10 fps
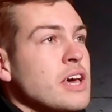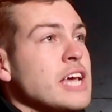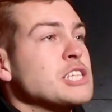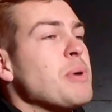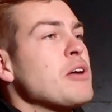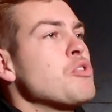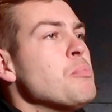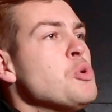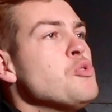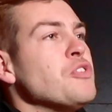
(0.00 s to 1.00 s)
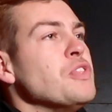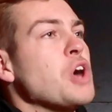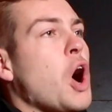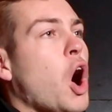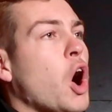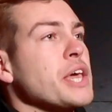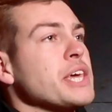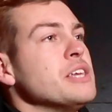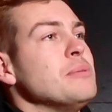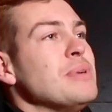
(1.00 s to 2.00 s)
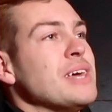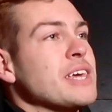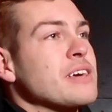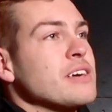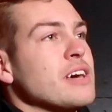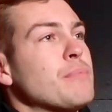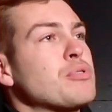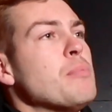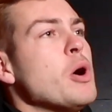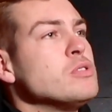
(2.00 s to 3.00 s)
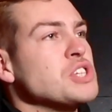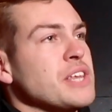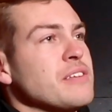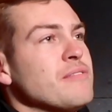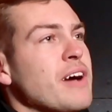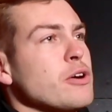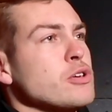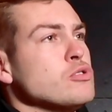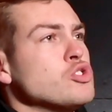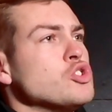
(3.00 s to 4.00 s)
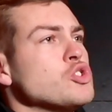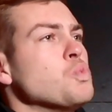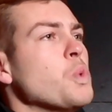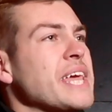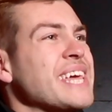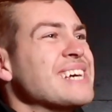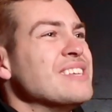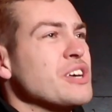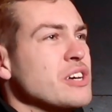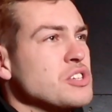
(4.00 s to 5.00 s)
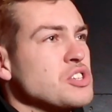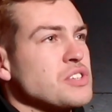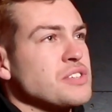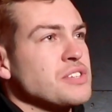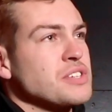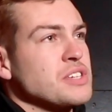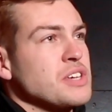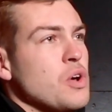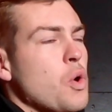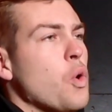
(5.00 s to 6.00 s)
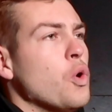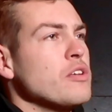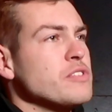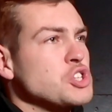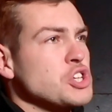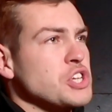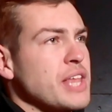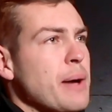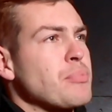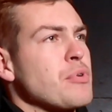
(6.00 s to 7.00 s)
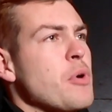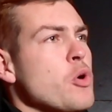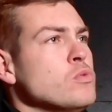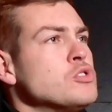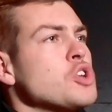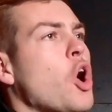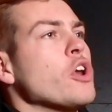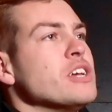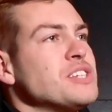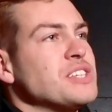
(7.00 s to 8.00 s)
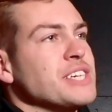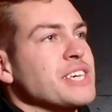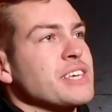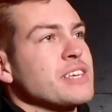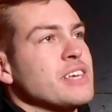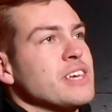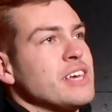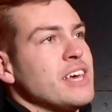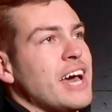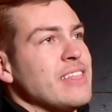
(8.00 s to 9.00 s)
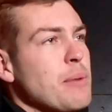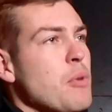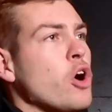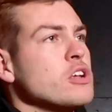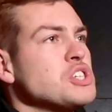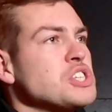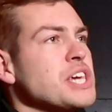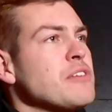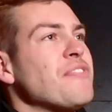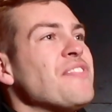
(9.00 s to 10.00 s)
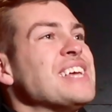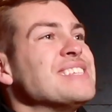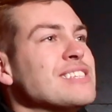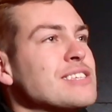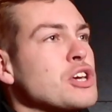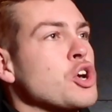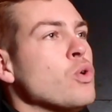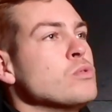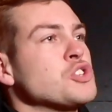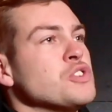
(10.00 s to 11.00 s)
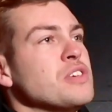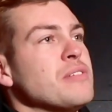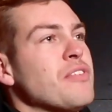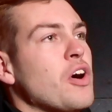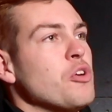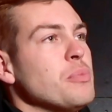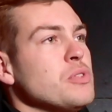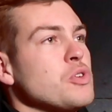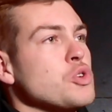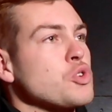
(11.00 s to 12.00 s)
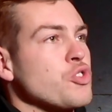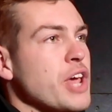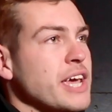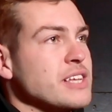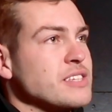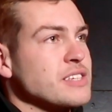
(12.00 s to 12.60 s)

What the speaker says: it's about removing the I and me and promoting values such as we and us. All of a sudden that promotes honesty, and that honesty feeds into the culture and the environment that you create.